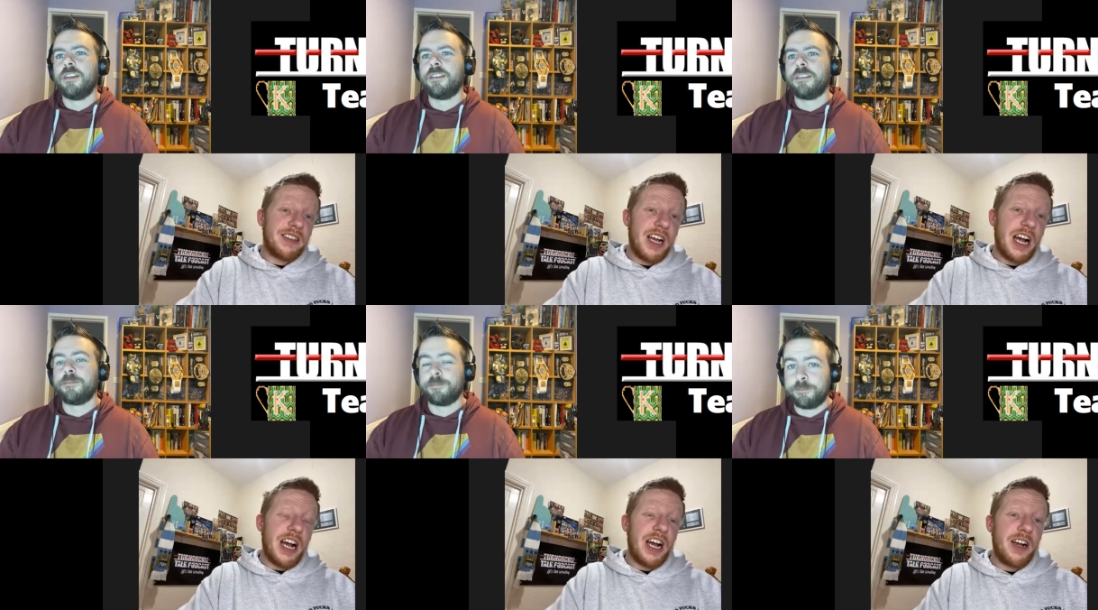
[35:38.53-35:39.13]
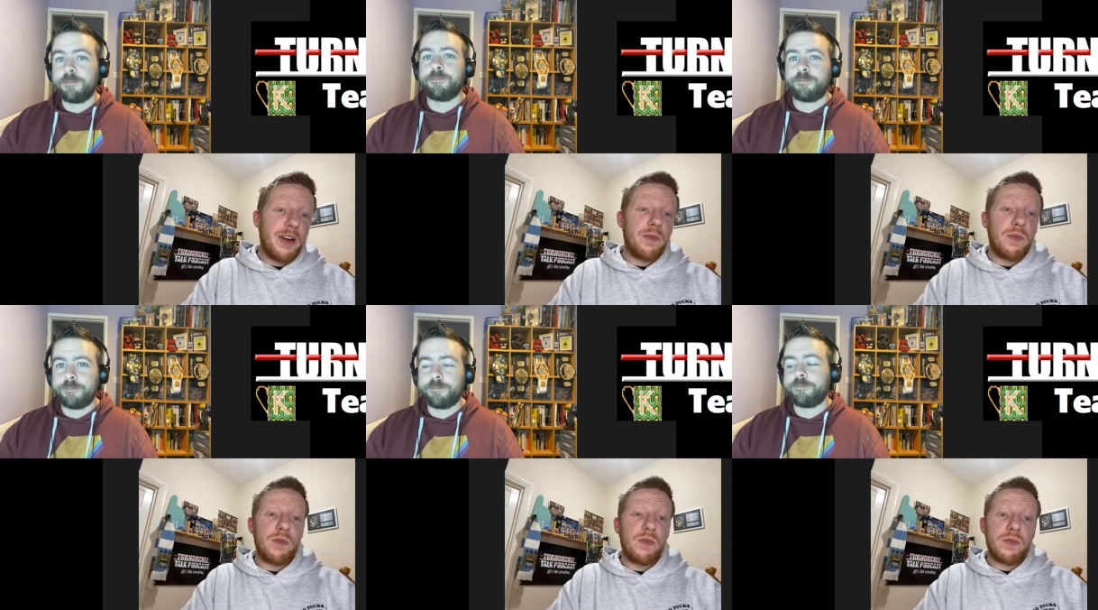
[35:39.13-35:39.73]
Speaker 1: Um,
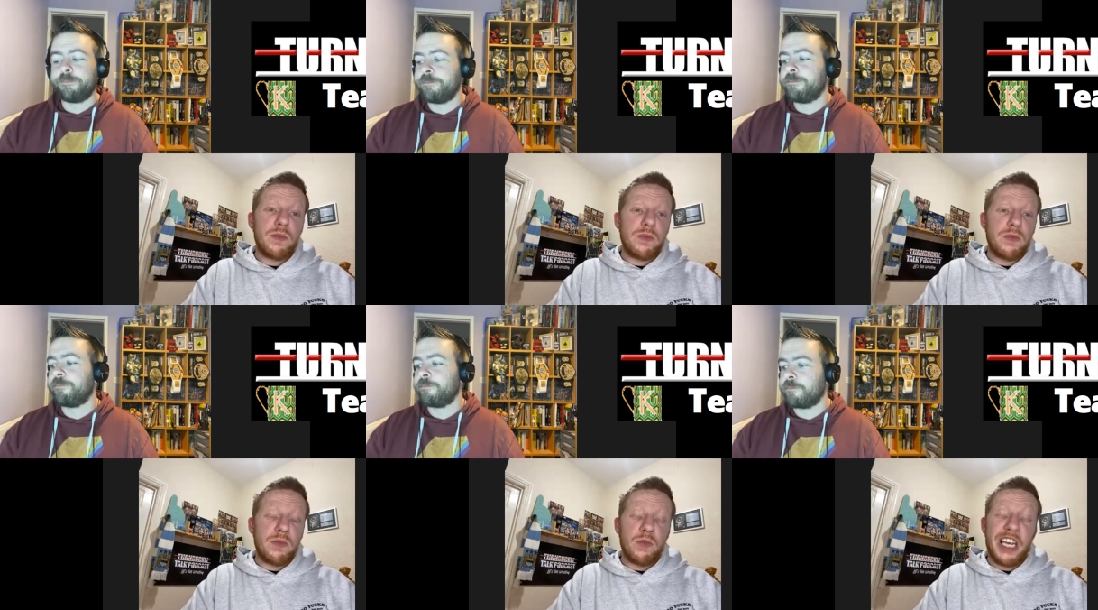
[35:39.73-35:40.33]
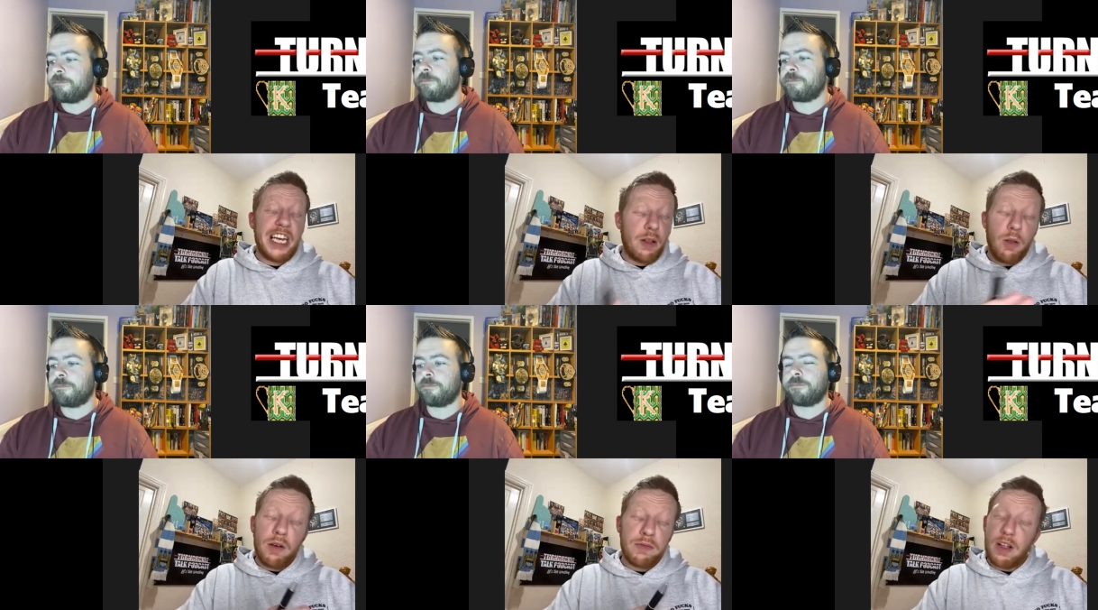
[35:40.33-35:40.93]
we're getting a
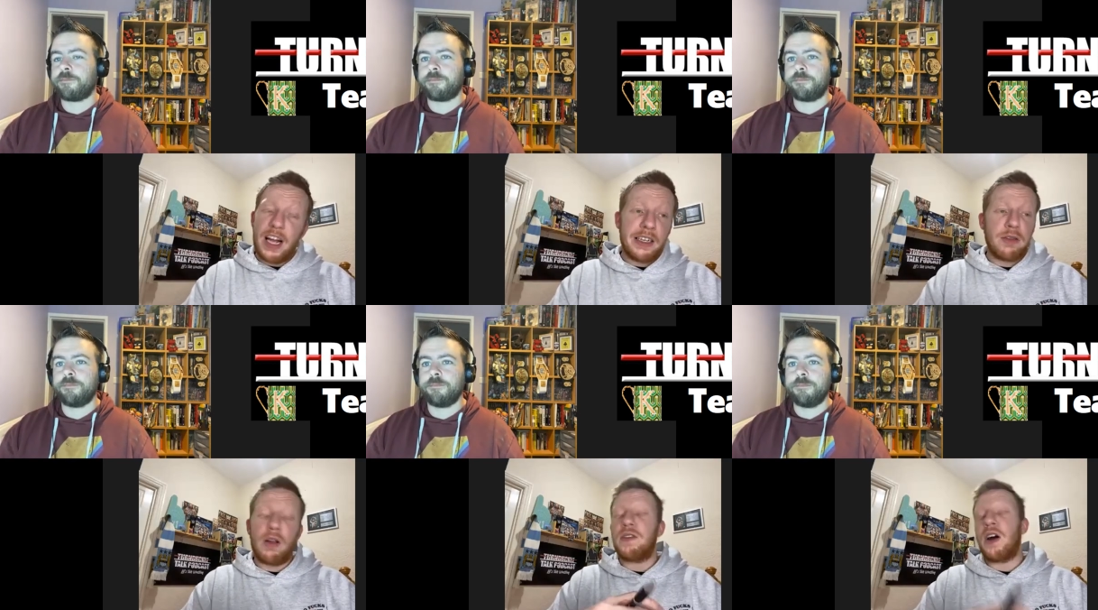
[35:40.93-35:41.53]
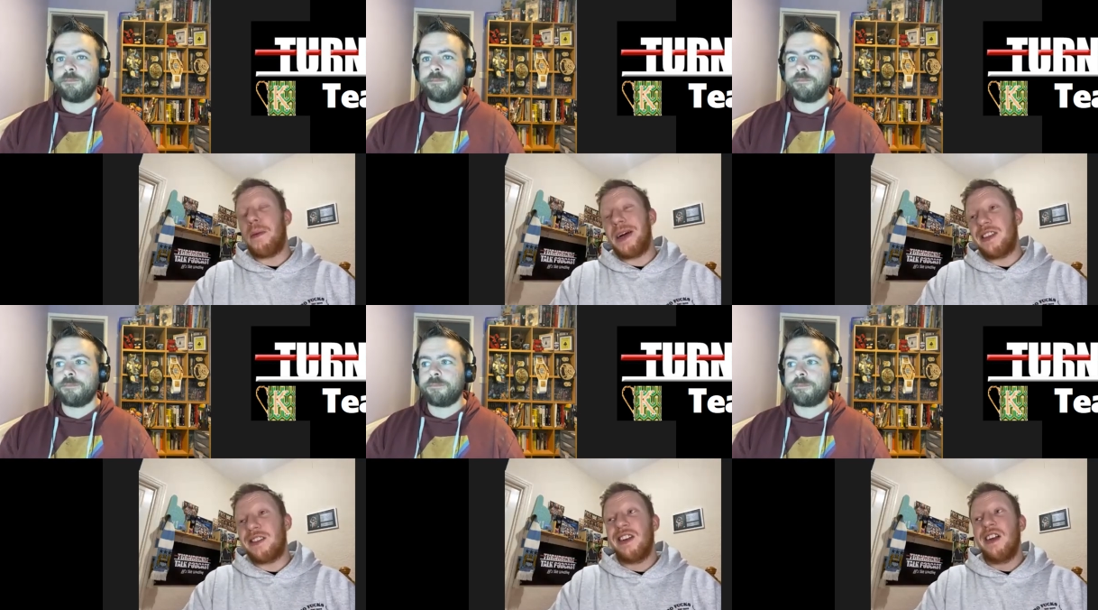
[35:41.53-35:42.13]
lot of likes, a lot of
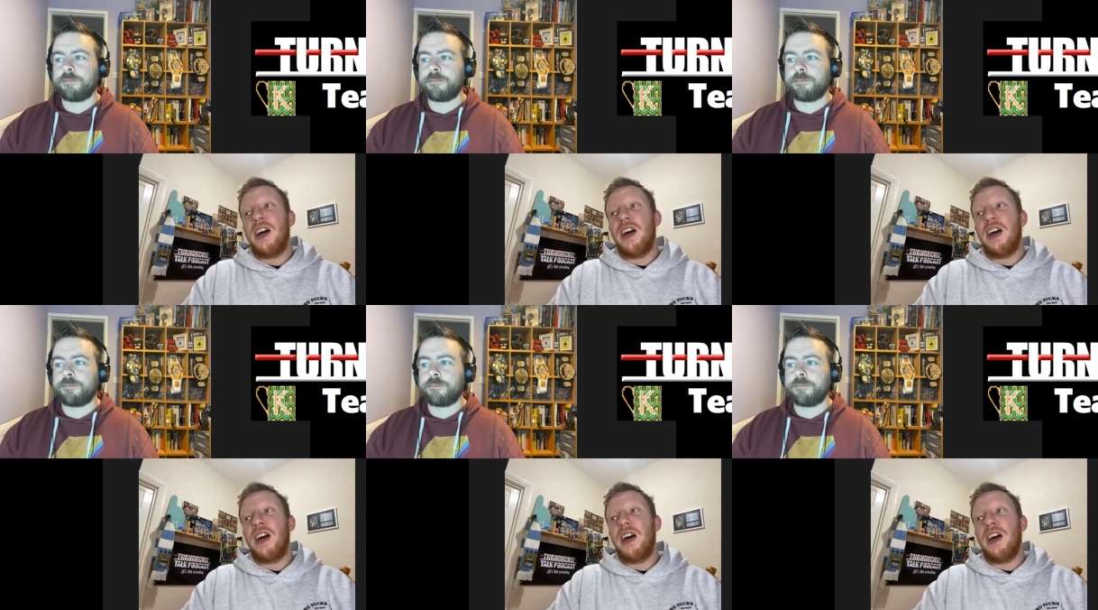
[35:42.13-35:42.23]
comments,